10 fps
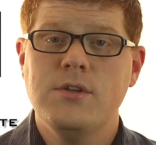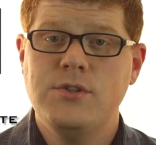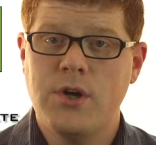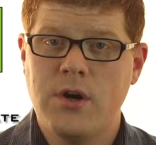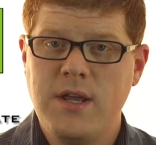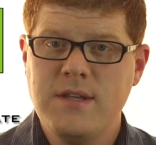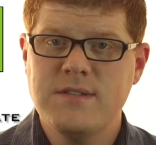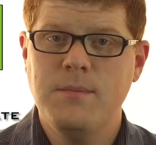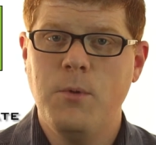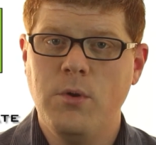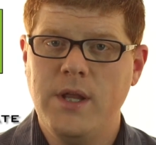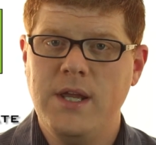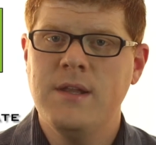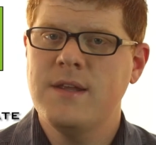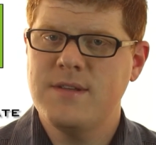Journeys in
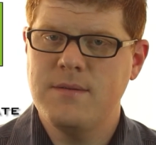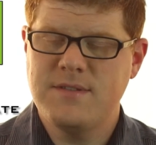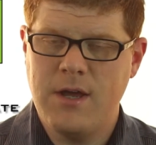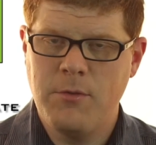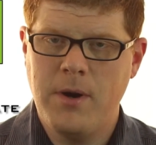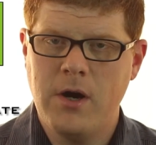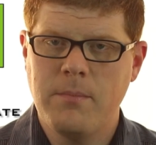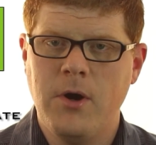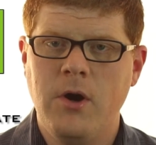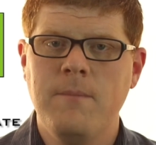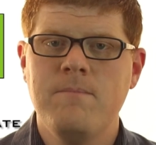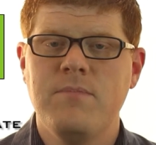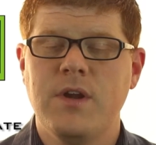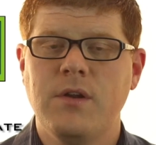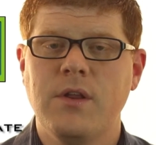Moline, that's at South Park Mall,
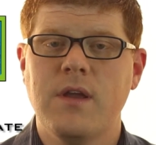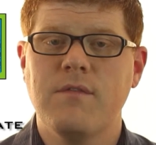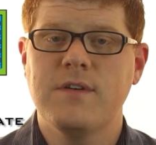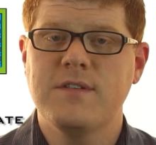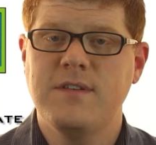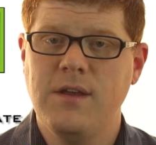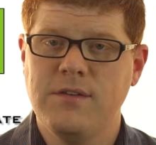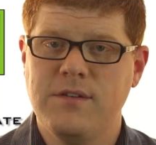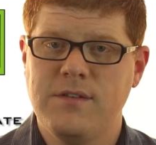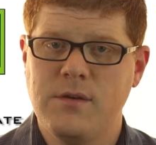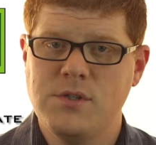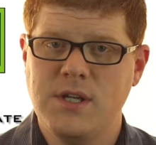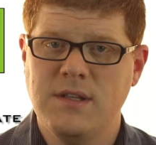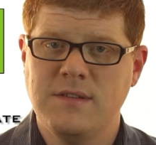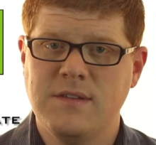they're looking for sales
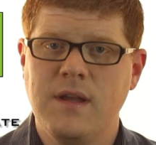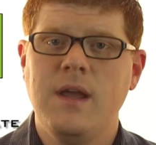associates,